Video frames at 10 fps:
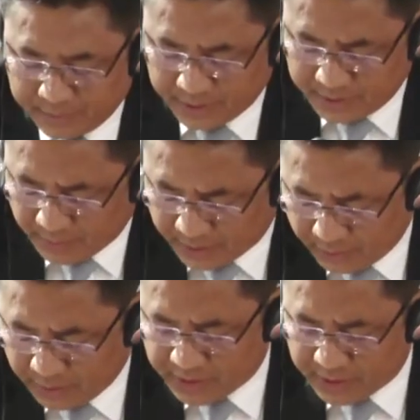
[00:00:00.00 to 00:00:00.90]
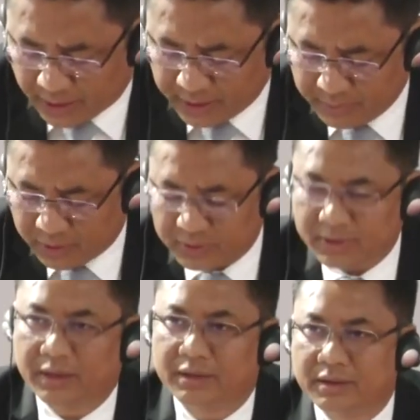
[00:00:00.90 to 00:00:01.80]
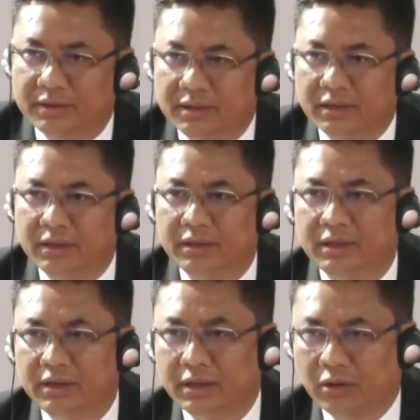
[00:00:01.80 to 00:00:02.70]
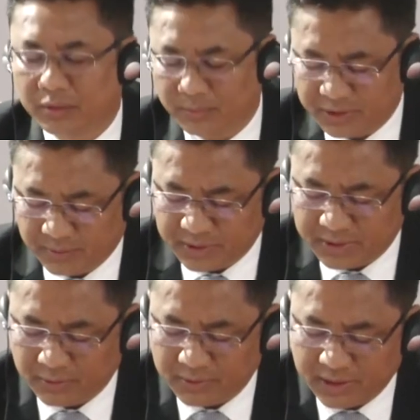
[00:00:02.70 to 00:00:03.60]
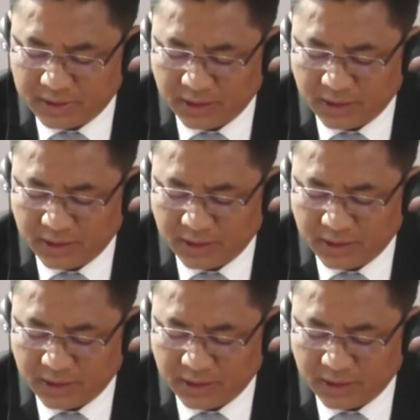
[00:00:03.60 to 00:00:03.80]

this matter was dragged because unnecessarily the Honorable Chief Minister was Yeah,